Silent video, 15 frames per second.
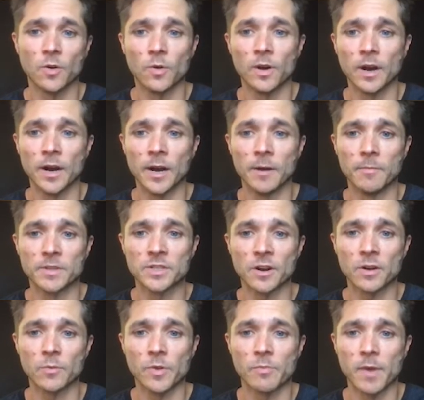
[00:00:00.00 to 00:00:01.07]
I
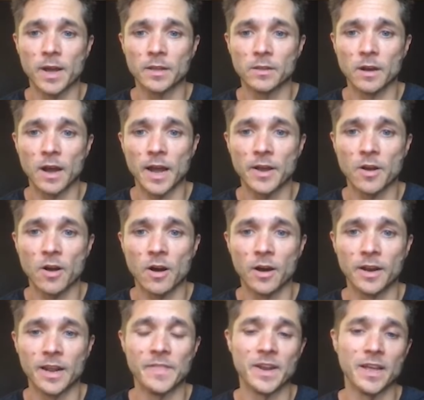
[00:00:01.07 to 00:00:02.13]
started with my icon,
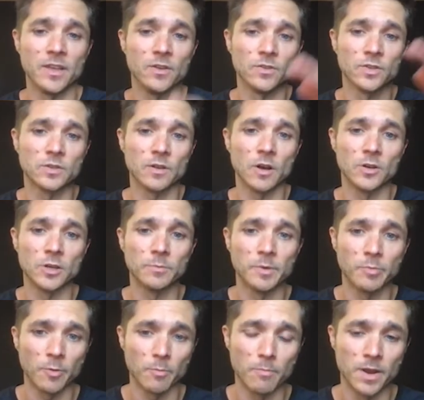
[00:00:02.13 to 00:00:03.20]
and then I used Adobe
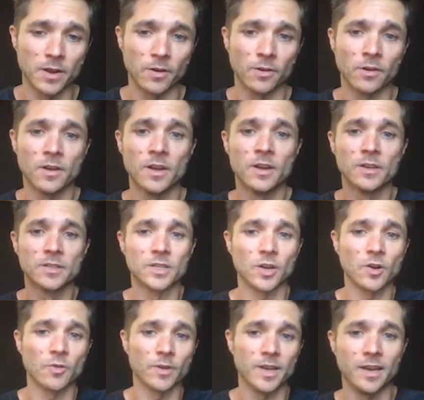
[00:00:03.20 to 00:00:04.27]
Premiere to
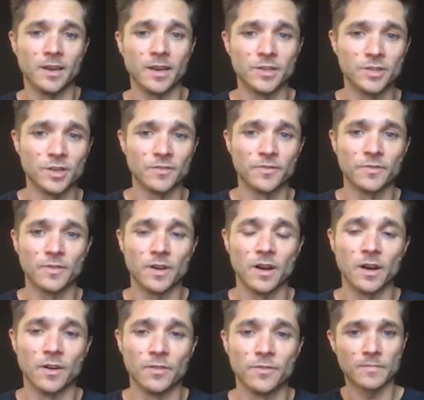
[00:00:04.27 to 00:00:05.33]
create a GIF
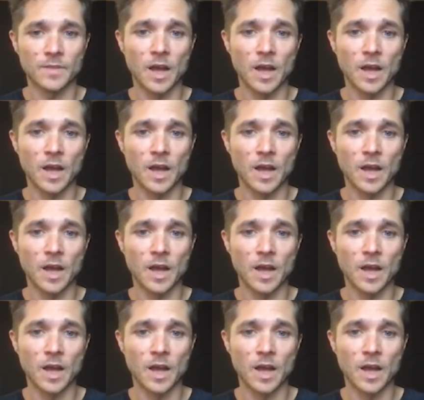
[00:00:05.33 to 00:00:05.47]
of a